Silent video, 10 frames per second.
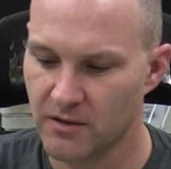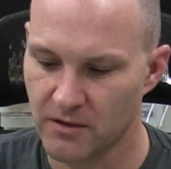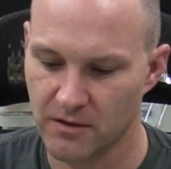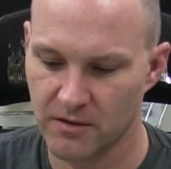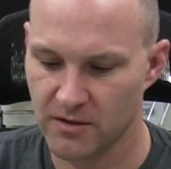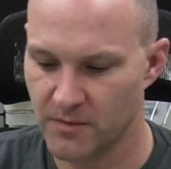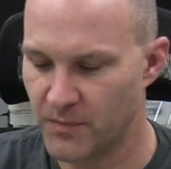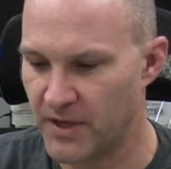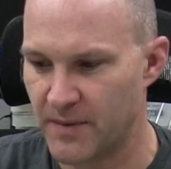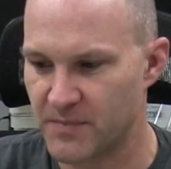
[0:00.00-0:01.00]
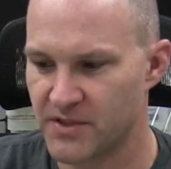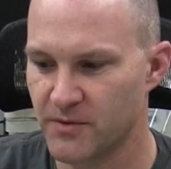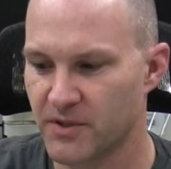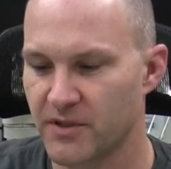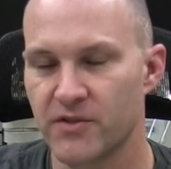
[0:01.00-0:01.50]
or perhaps
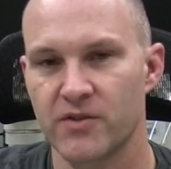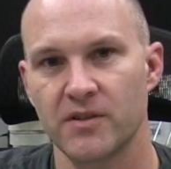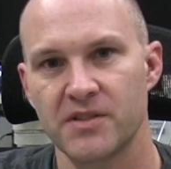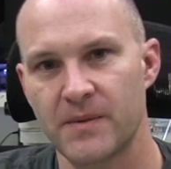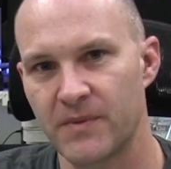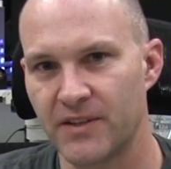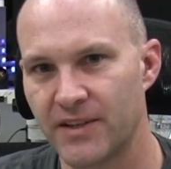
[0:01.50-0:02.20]
you want to control something